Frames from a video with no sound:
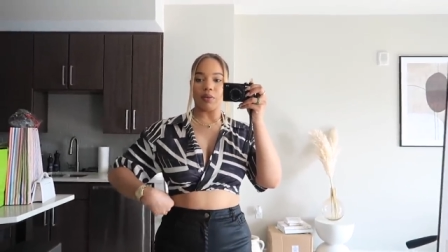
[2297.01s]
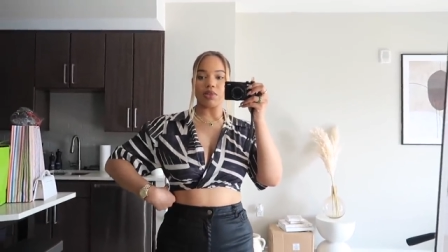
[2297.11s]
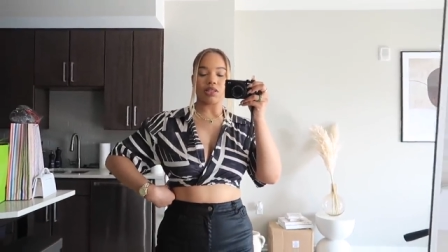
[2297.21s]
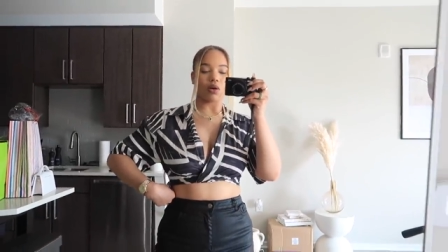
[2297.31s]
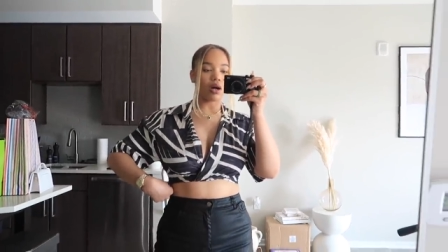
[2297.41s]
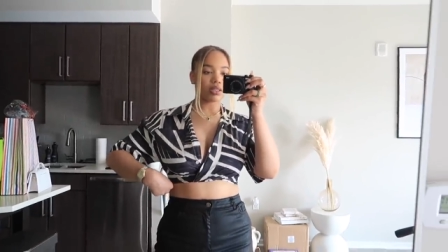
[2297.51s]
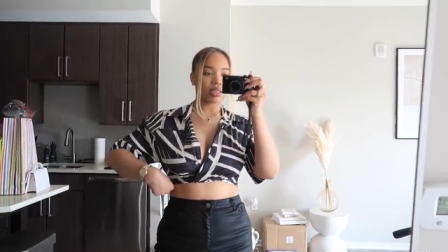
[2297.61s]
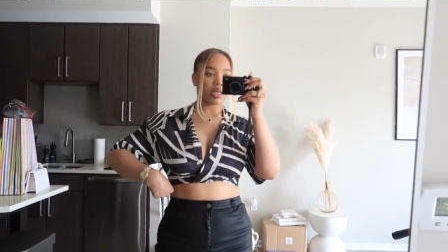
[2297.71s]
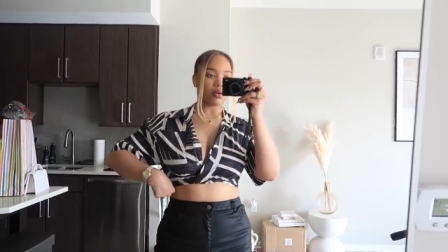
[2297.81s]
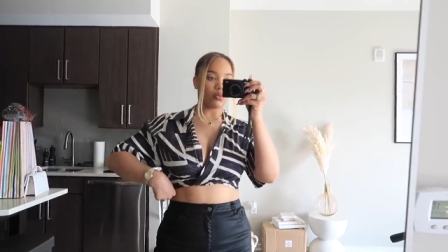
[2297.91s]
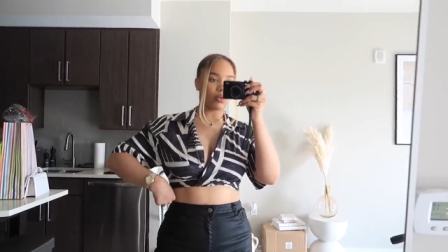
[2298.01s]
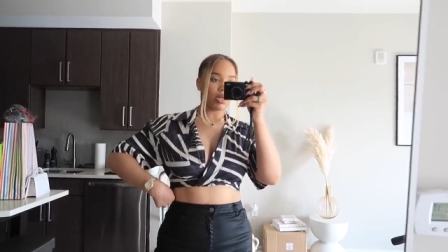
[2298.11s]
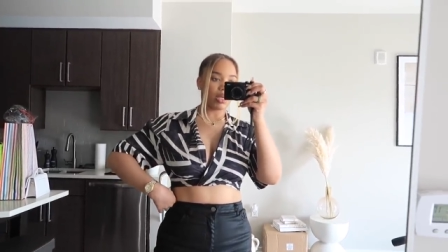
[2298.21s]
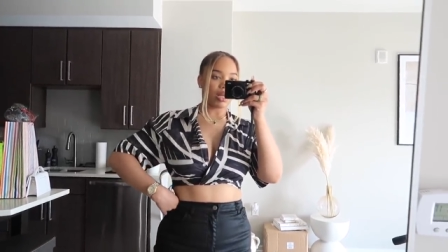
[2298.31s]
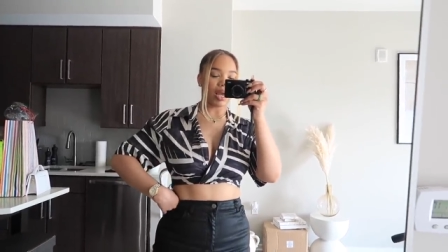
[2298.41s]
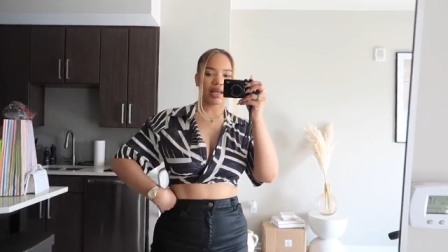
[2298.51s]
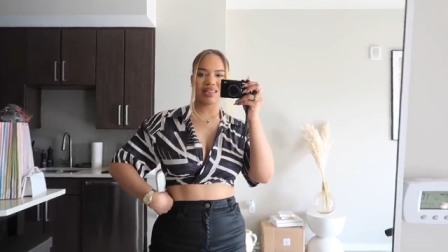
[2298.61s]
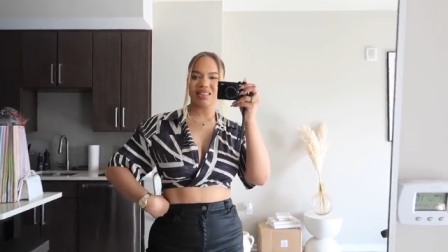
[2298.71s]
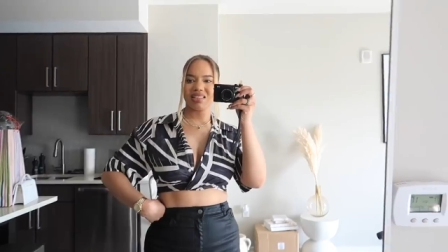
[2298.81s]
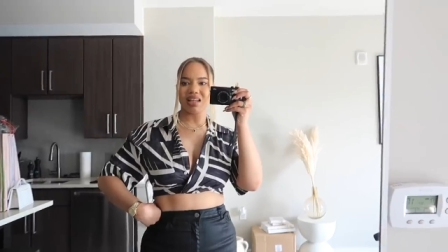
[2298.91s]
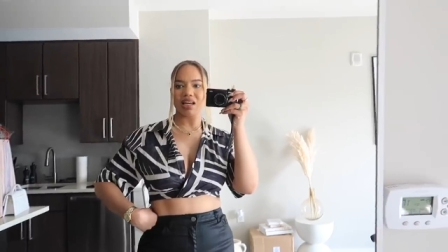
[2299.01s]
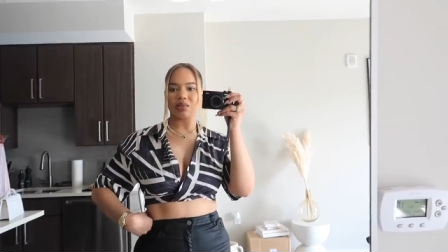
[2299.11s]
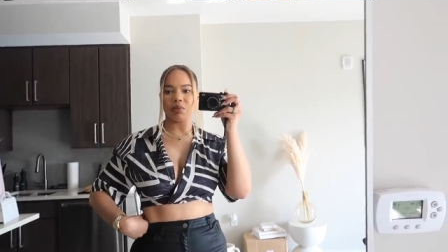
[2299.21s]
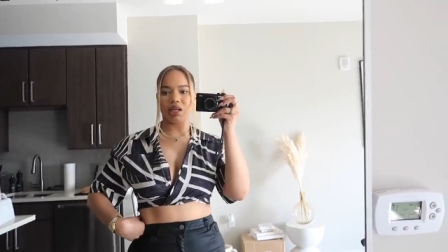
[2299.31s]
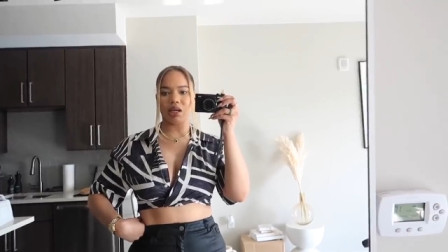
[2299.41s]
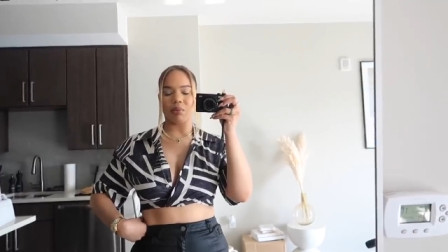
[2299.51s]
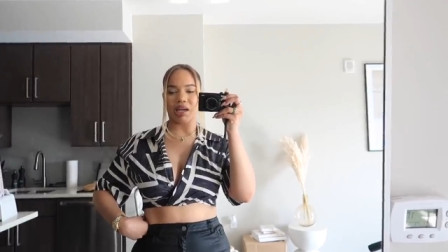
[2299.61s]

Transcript: It was so hard to get on. I got this in a size medium.